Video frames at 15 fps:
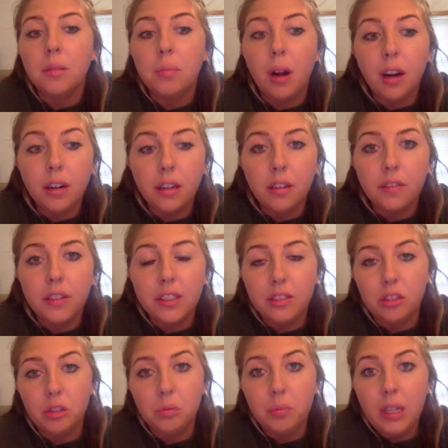part of the
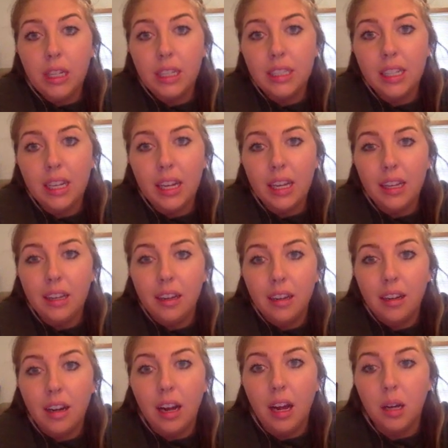Zoom meeting today,
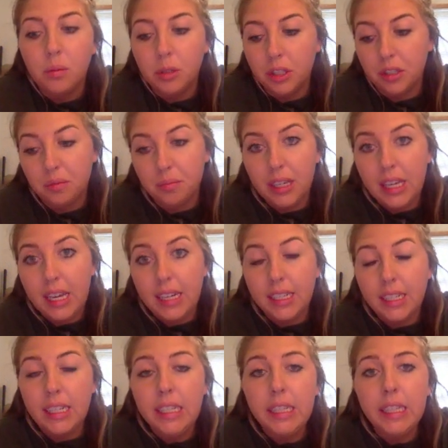which is May
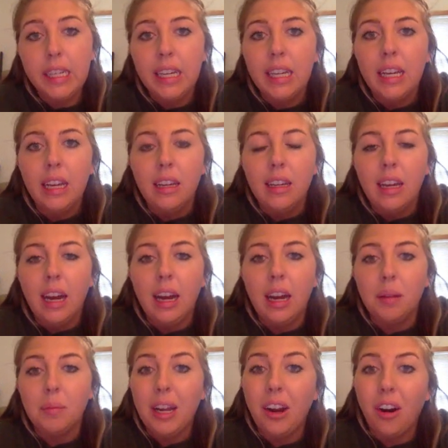18th,
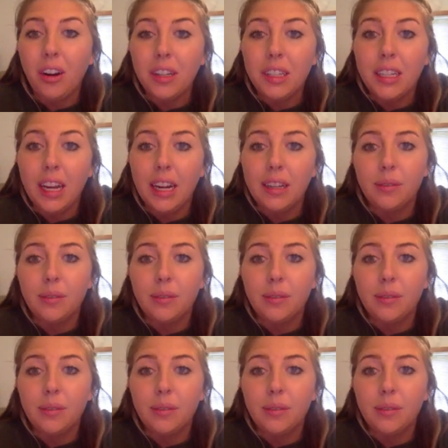I already kind of